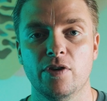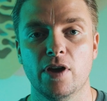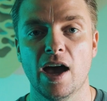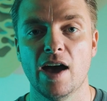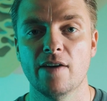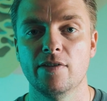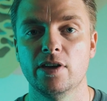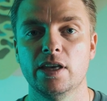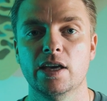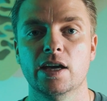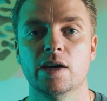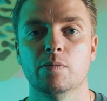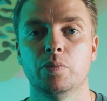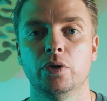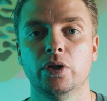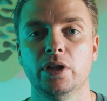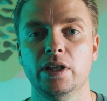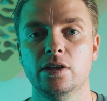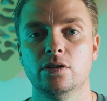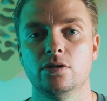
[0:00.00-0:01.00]
you haven't
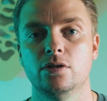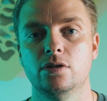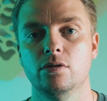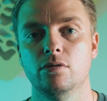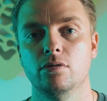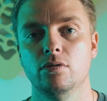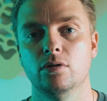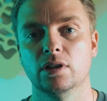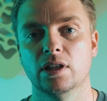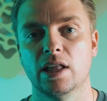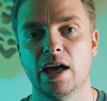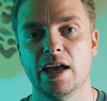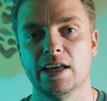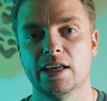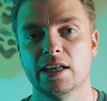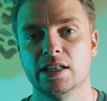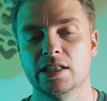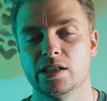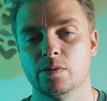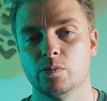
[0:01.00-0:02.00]
yet, please do
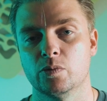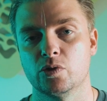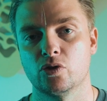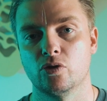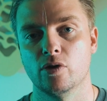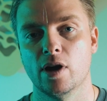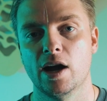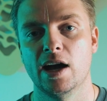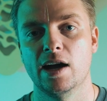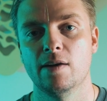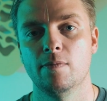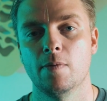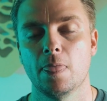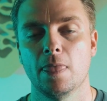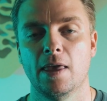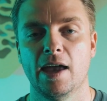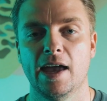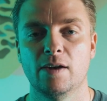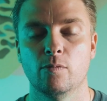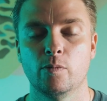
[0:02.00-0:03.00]
like and subscribe.
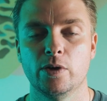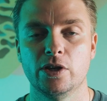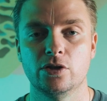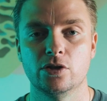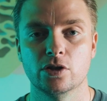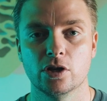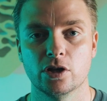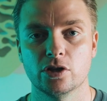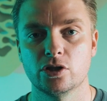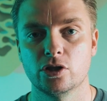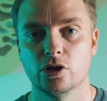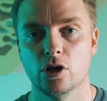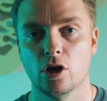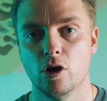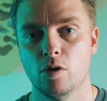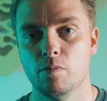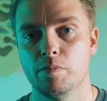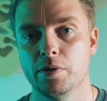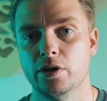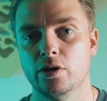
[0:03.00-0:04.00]
And we just
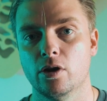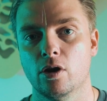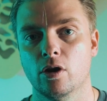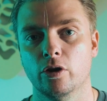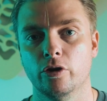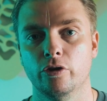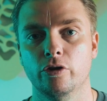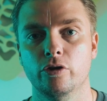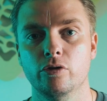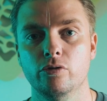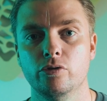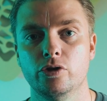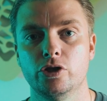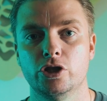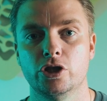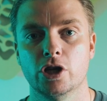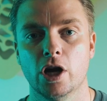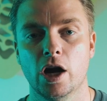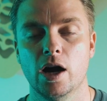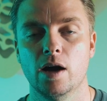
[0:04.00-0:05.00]
opened our new
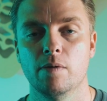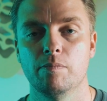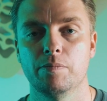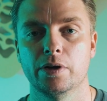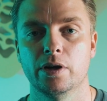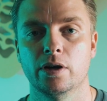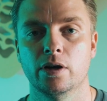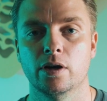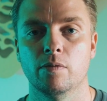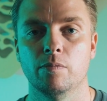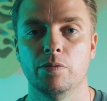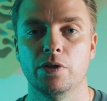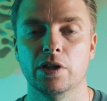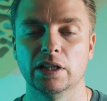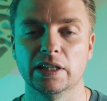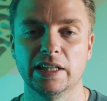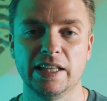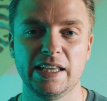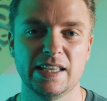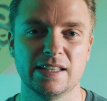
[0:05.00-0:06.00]
shop.
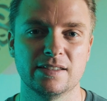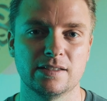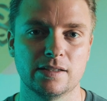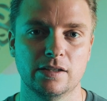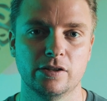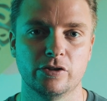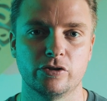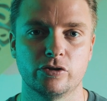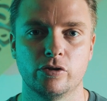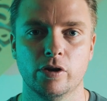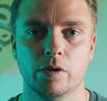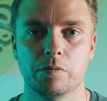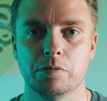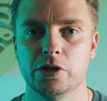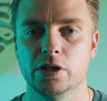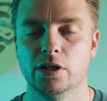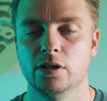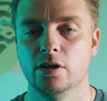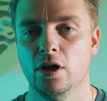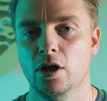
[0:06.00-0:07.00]
The link is in the
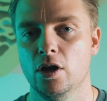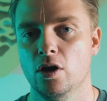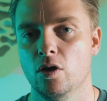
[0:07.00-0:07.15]
description.